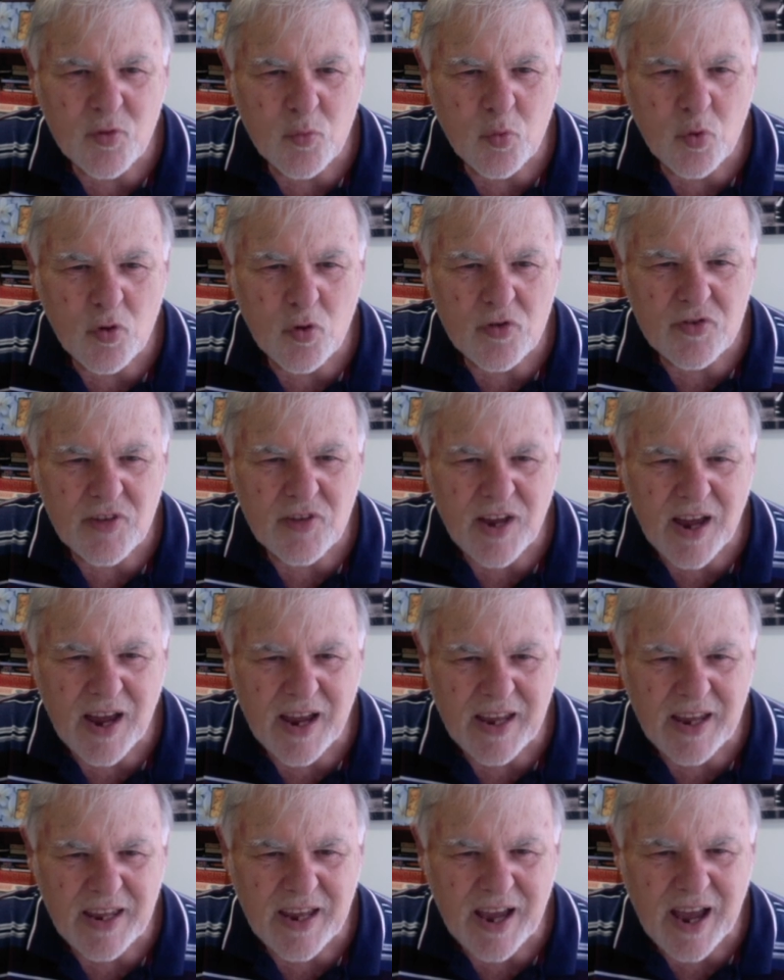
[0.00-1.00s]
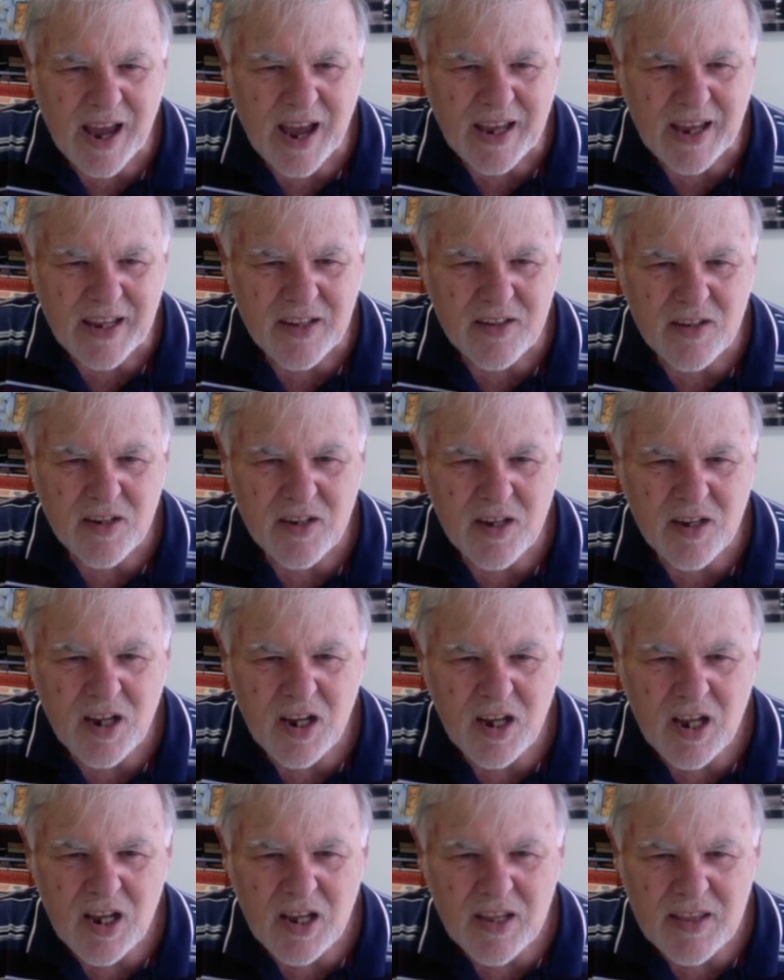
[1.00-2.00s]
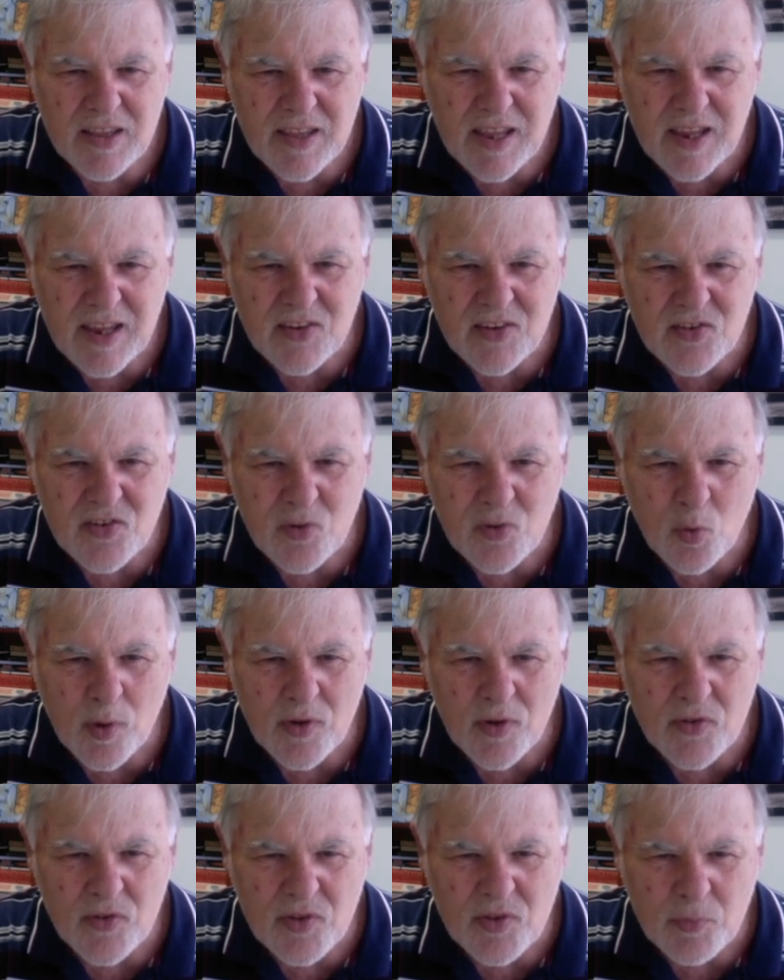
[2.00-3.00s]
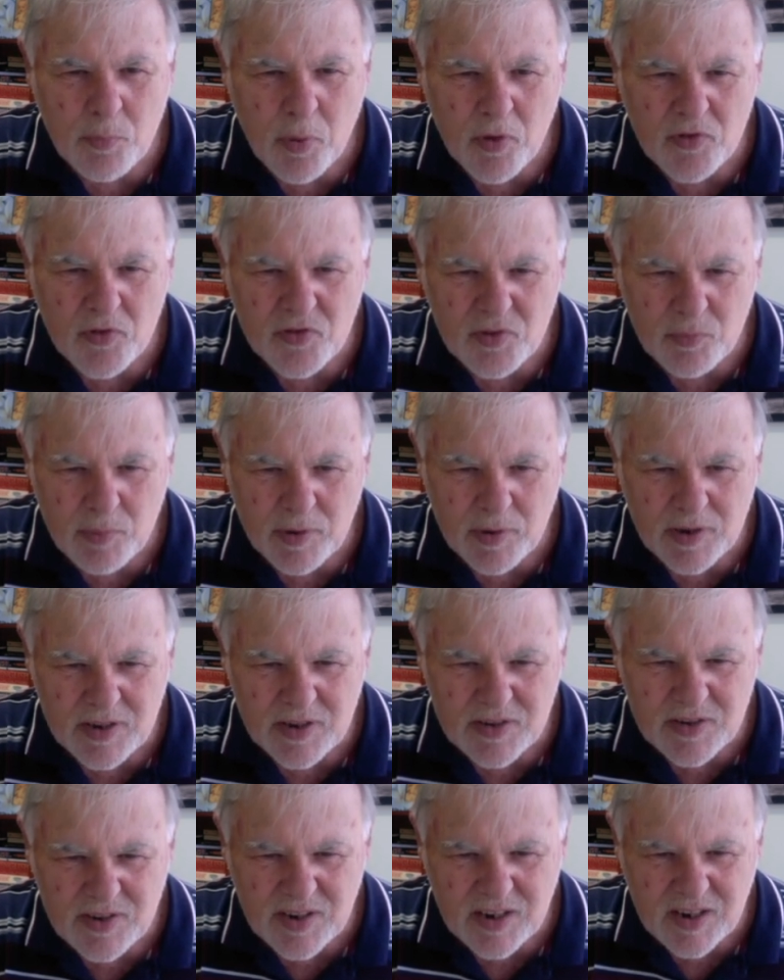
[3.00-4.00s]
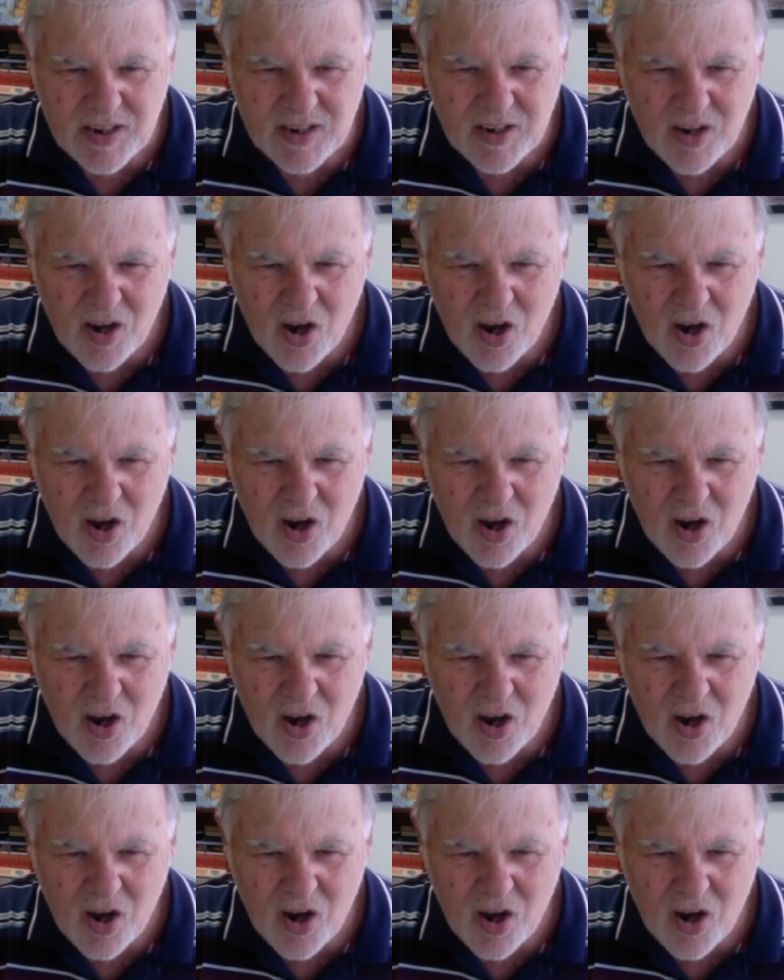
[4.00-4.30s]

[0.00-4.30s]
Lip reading: rook to a8, there's always the possibility